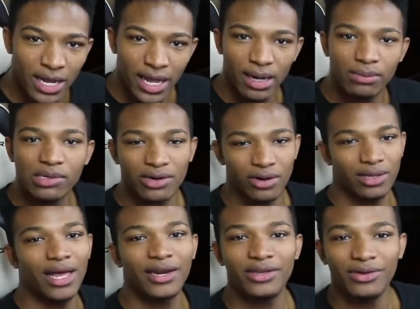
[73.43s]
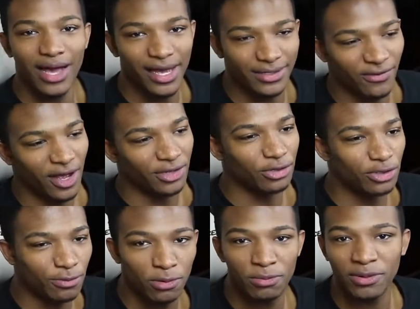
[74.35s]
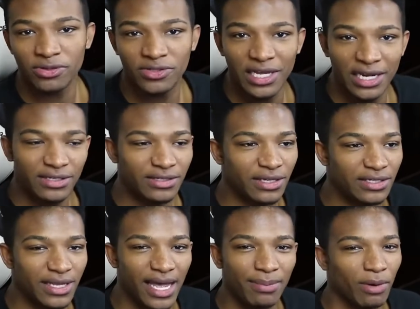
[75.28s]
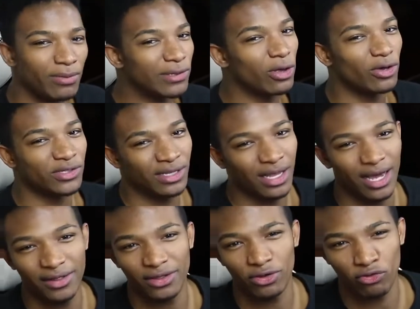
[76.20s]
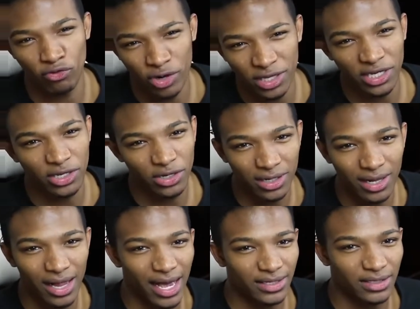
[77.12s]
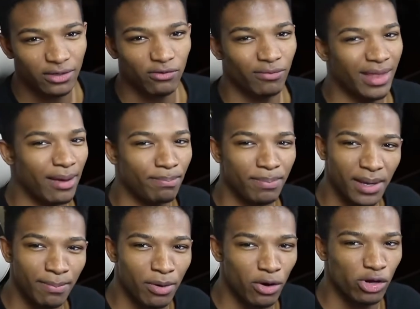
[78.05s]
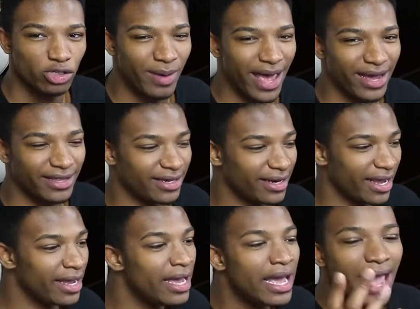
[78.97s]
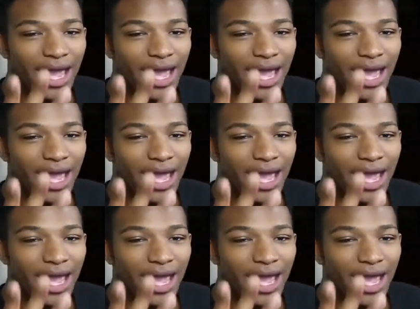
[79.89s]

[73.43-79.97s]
And I'm sure a lot of you guys find YouTube Poop entertaining to this day, but we lost a lot of the really good classics from that big purge back in the day.